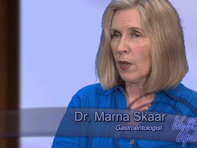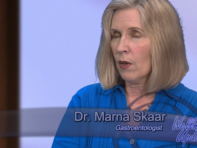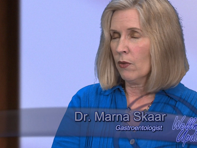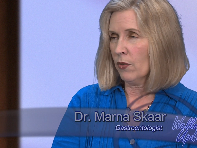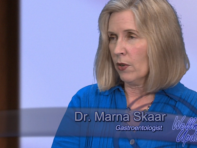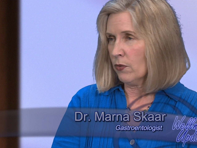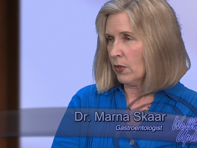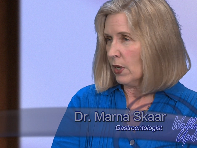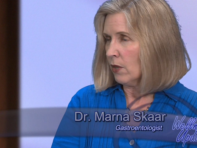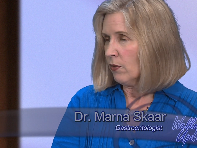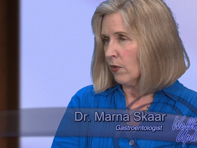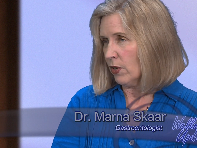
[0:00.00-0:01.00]
50,
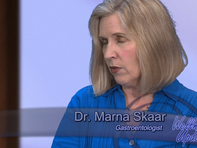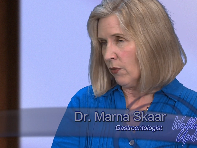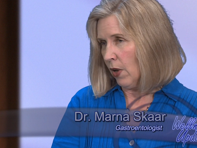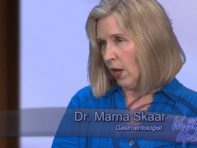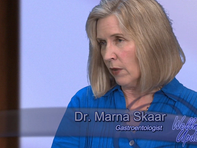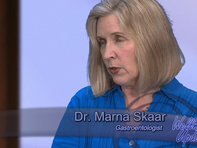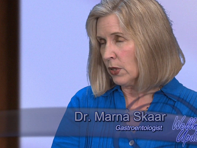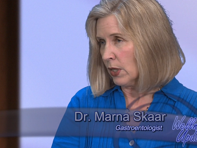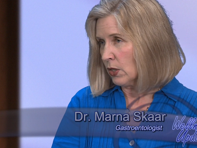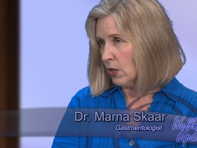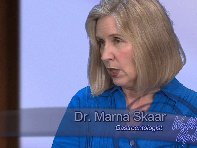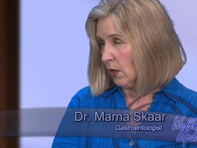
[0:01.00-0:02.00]
55,
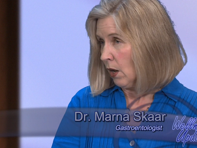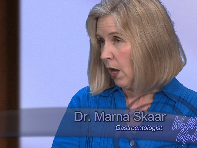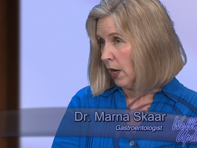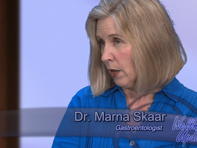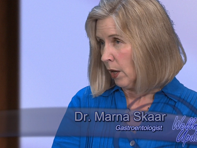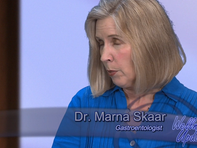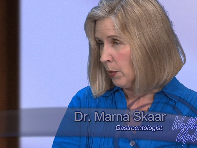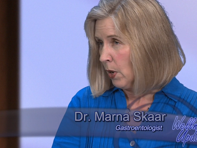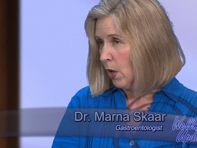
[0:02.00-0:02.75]
60 and on up.